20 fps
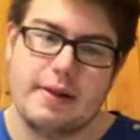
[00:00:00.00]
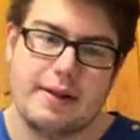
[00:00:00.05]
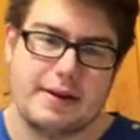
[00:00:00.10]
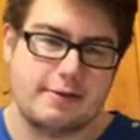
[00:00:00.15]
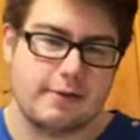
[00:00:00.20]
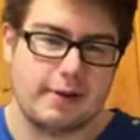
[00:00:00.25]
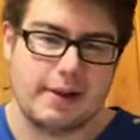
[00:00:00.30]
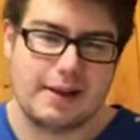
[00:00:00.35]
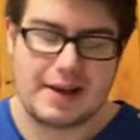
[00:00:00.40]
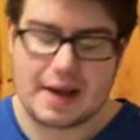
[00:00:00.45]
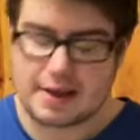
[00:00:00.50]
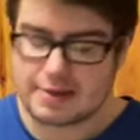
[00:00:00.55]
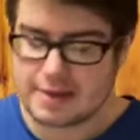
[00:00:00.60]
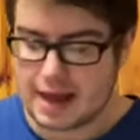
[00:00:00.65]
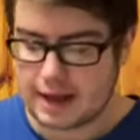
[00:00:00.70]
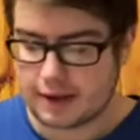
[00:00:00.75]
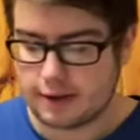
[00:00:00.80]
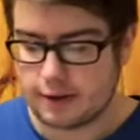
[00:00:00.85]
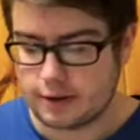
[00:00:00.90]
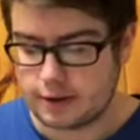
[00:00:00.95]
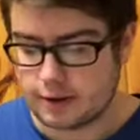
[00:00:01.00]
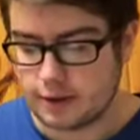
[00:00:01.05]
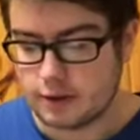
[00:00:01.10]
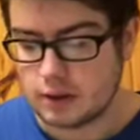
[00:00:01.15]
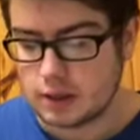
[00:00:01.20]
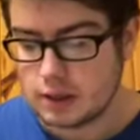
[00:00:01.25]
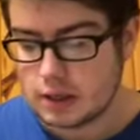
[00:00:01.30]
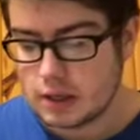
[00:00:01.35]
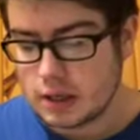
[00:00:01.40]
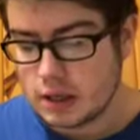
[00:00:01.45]
That's really not that good.
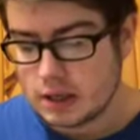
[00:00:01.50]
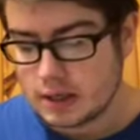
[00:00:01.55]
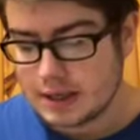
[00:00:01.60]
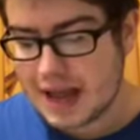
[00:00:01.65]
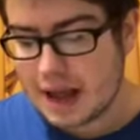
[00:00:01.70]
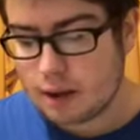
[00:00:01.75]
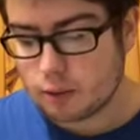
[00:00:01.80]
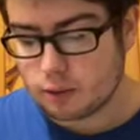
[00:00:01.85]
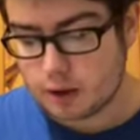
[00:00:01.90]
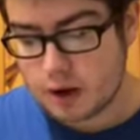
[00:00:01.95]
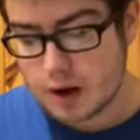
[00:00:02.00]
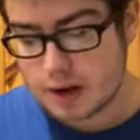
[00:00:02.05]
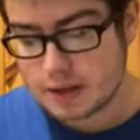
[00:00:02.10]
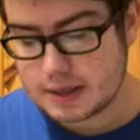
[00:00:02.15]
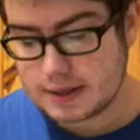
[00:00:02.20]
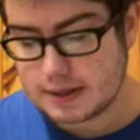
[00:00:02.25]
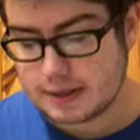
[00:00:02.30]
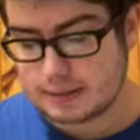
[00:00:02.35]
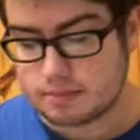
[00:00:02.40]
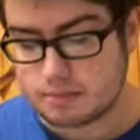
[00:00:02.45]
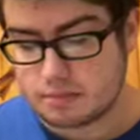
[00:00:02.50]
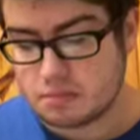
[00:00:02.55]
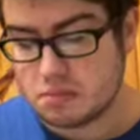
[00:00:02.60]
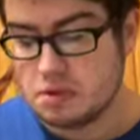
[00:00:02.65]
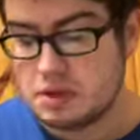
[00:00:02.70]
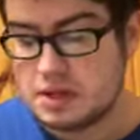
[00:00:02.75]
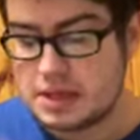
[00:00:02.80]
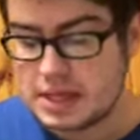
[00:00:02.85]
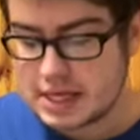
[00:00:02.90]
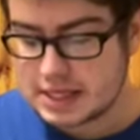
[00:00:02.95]
Now we're on to the
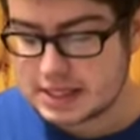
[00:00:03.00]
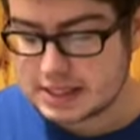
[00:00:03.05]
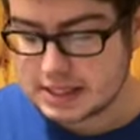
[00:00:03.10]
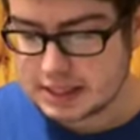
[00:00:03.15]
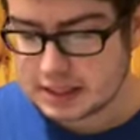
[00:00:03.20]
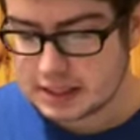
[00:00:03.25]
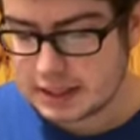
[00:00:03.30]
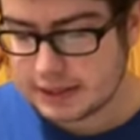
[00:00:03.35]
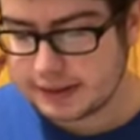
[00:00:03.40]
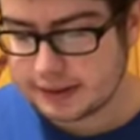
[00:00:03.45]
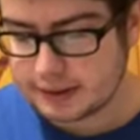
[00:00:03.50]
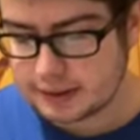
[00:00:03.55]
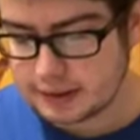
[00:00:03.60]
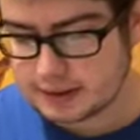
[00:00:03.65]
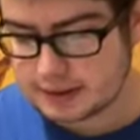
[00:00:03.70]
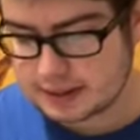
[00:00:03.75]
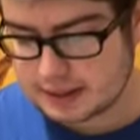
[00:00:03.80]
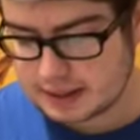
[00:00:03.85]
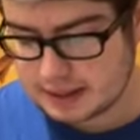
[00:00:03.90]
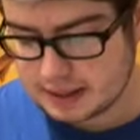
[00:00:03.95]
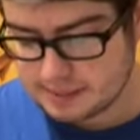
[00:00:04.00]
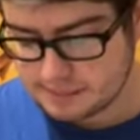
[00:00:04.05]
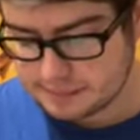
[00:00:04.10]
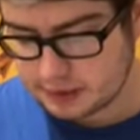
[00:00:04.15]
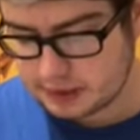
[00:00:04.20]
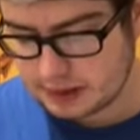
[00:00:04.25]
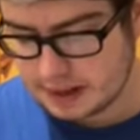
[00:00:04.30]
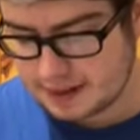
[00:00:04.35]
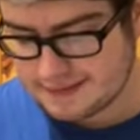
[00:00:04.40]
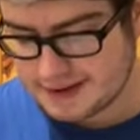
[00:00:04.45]
decent kills, and number
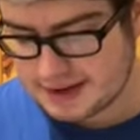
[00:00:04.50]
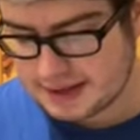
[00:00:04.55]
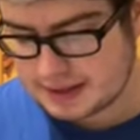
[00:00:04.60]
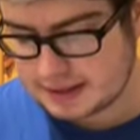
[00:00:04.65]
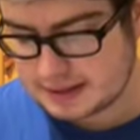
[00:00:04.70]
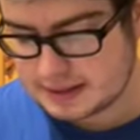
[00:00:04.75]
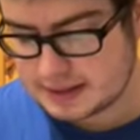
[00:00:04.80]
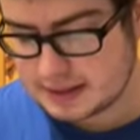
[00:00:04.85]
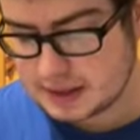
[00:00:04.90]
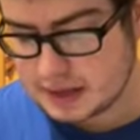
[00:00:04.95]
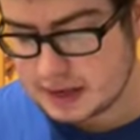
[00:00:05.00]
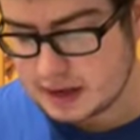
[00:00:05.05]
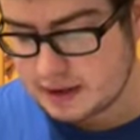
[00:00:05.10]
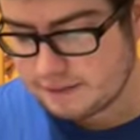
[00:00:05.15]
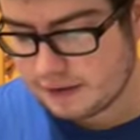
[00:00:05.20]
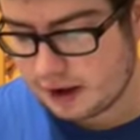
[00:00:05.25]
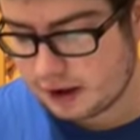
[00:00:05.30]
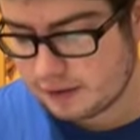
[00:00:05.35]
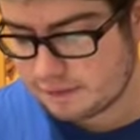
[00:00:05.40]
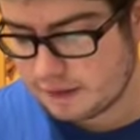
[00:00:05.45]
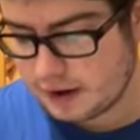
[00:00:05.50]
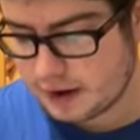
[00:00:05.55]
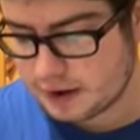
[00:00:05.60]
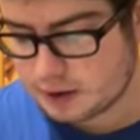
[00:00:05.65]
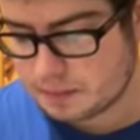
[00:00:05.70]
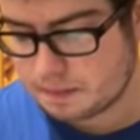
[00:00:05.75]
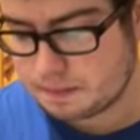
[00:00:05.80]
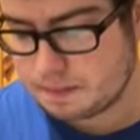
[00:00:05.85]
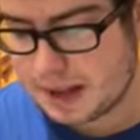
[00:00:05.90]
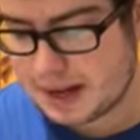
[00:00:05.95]
11 is
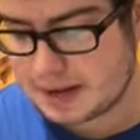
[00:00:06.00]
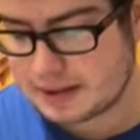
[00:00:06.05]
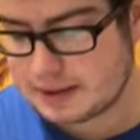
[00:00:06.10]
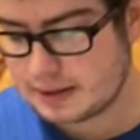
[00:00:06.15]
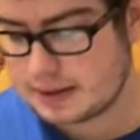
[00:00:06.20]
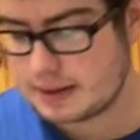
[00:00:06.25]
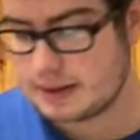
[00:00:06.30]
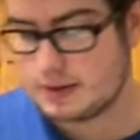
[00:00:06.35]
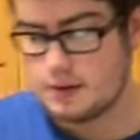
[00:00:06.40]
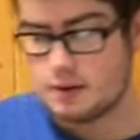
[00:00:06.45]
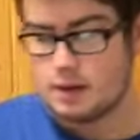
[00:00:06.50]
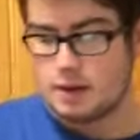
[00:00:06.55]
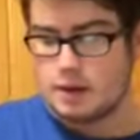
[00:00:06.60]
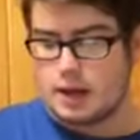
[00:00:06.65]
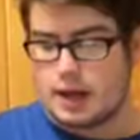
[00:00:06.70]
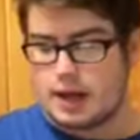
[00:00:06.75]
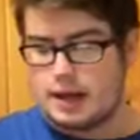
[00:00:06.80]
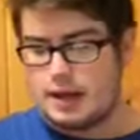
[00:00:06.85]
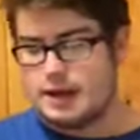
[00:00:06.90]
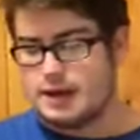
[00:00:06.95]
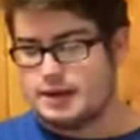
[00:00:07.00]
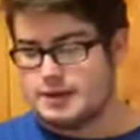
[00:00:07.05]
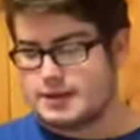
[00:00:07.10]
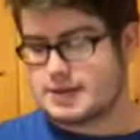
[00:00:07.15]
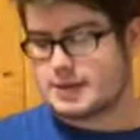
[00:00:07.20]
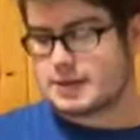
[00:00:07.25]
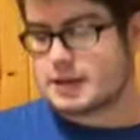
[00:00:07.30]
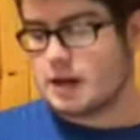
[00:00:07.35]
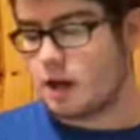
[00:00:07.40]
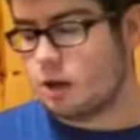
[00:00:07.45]
Firefighter Benton. Uh,
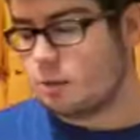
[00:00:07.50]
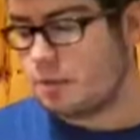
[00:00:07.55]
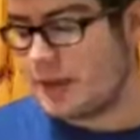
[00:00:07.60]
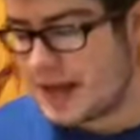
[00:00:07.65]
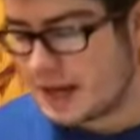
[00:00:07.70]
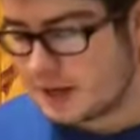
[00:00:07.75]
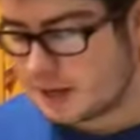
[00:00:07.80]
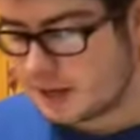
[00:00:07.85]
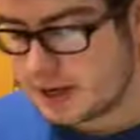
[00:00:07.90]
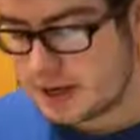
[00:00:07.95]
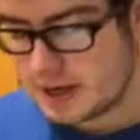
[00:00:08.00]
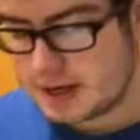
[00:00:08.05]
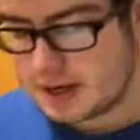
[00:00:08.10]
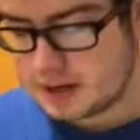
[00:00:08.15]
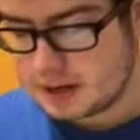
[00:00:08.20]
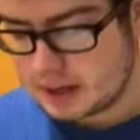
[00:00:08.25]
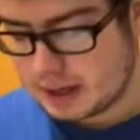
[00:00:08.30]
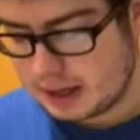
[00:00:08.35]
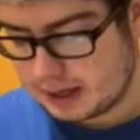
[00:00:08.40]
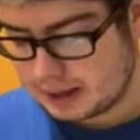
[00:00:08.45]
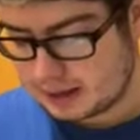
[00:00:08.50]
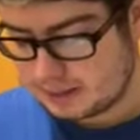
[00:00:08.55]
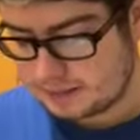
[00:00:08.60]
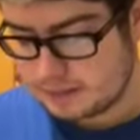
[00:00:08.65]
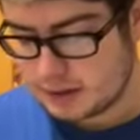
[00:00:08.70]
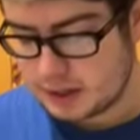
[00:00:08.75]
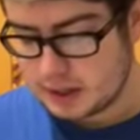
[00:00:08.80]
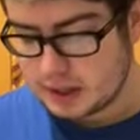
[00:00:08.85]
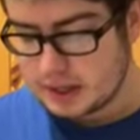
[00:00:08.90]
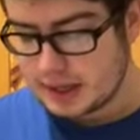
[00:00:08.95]
skull bashed in.
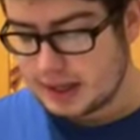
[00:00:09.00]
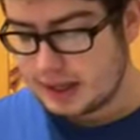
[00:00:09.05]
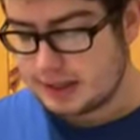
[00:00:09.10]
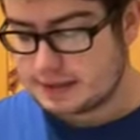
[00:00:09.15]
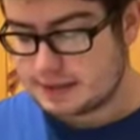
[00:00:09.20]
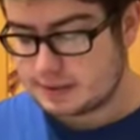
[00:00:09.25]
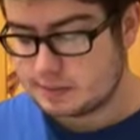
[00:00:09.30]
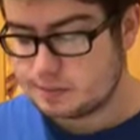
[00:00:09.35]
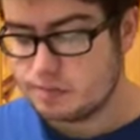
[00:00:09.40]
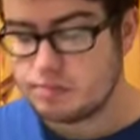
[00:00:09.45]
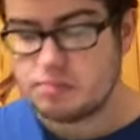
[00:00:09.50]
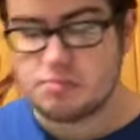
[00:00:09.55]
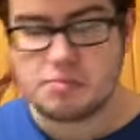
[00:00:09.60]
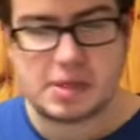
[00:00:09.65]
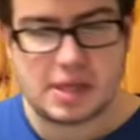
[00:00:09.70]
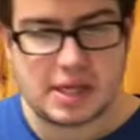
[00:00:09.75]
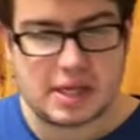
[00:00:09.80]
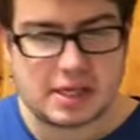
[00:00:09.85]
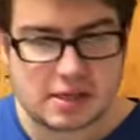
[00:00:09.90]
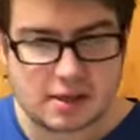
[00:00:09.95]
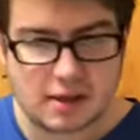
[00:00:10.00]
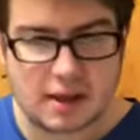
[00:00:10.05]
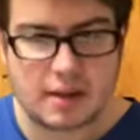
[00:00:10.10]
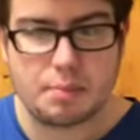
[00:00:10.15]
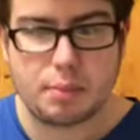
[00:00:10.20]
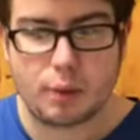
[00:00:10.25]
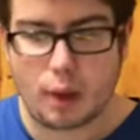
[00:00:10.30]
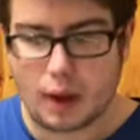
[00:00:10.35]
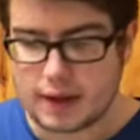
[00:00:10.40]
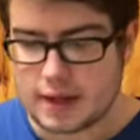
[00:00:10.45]
Um, it's decently
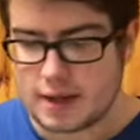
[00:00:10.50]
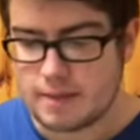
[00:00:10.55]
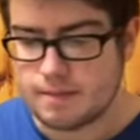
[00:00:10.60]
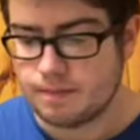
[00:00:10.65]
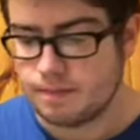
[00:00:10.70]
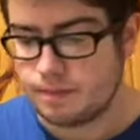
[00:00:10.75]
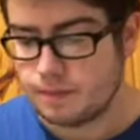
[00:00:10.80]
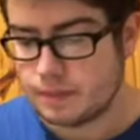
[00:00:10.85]
bloody.